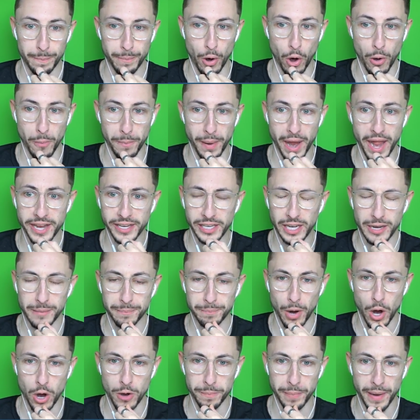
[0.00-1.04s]
Burnt bacon,
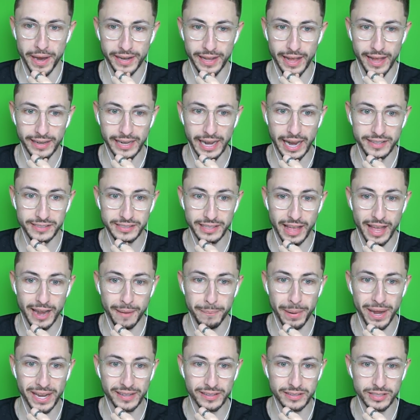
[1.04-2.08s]
burnt bacon. That guy's, that
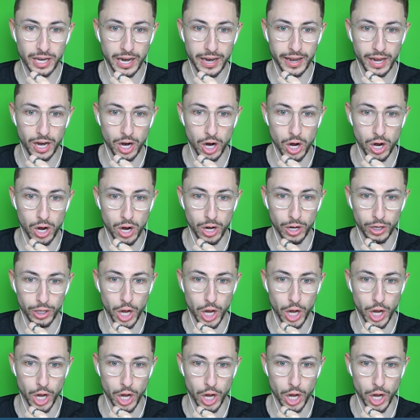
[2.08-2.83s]
bacon's gonna, oh